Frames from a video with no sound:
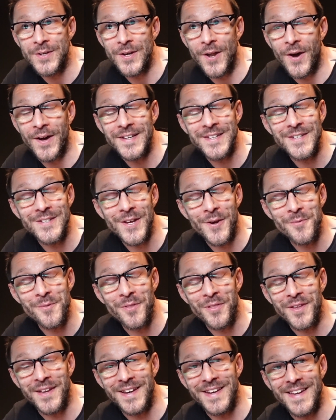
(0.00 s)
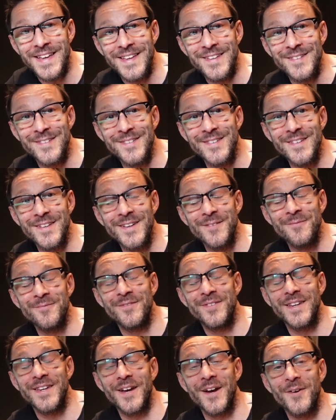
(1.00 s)
I don't think these
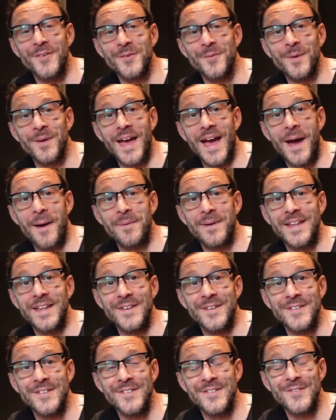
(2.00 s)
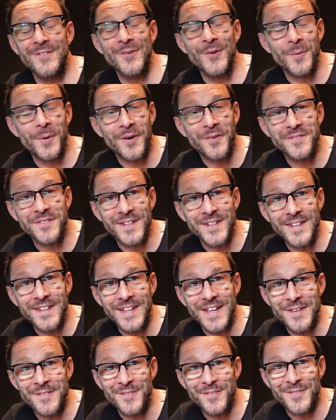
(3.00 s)
videos will be happening too often,
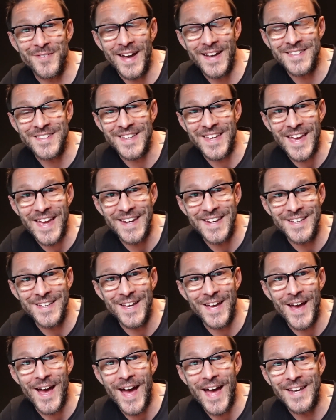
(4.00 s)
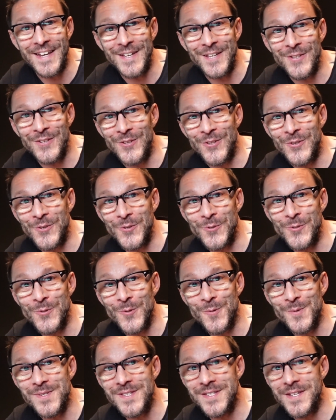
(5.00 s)
if in fact again, and
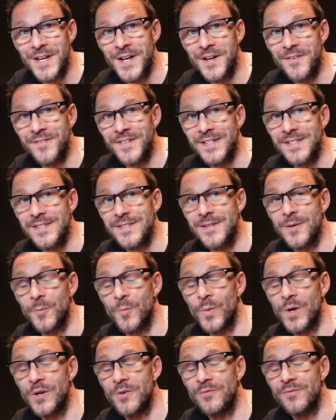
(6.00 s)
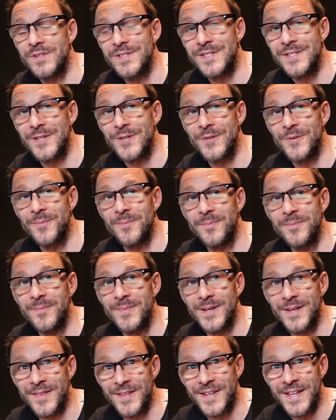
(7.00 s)
usual service will resume
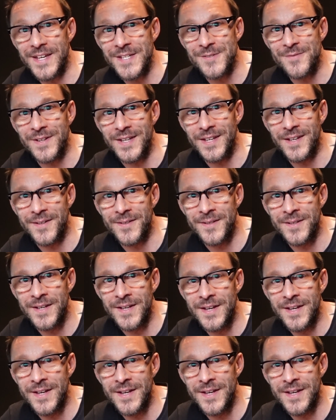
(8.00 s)
in the next video.